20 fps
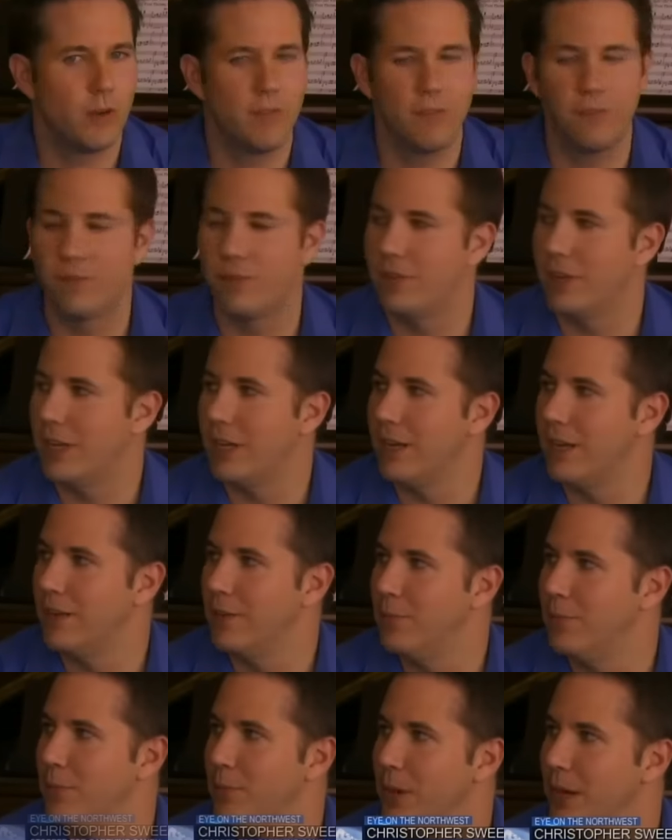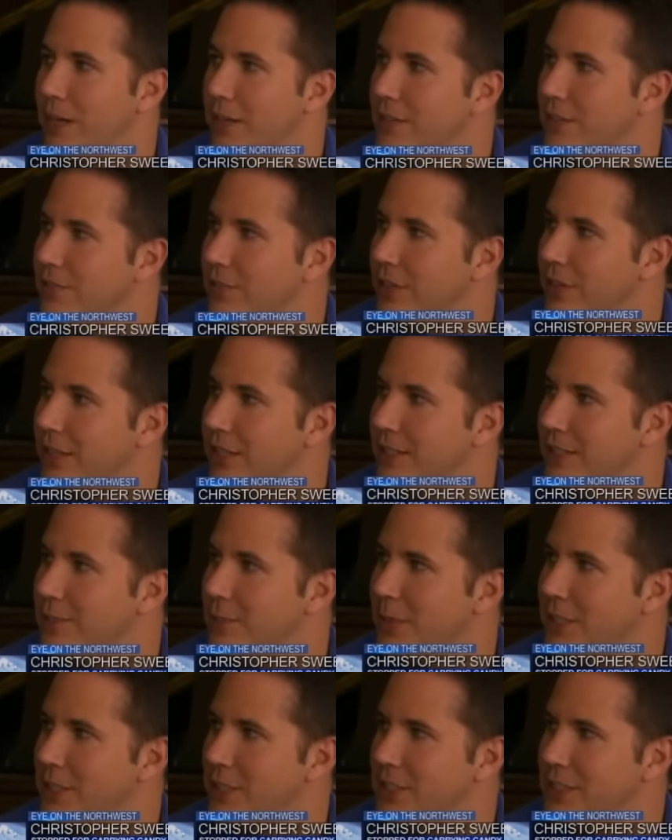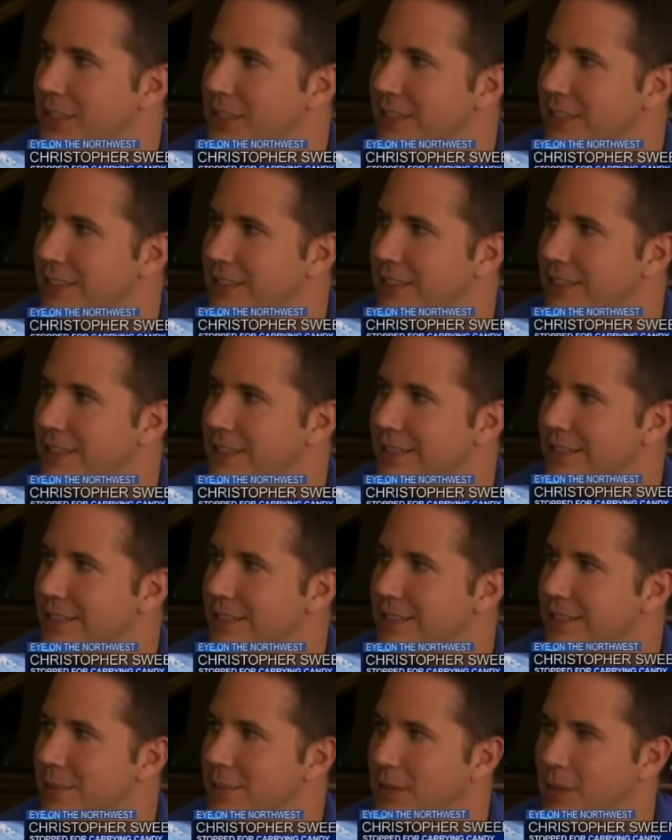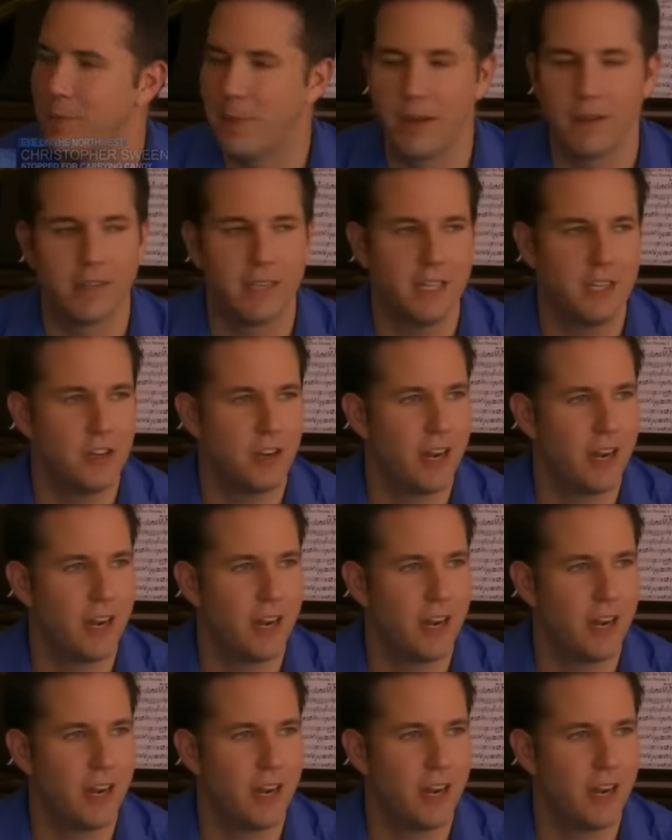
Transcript: of uh, Brandon's friends mentioned something about Kinder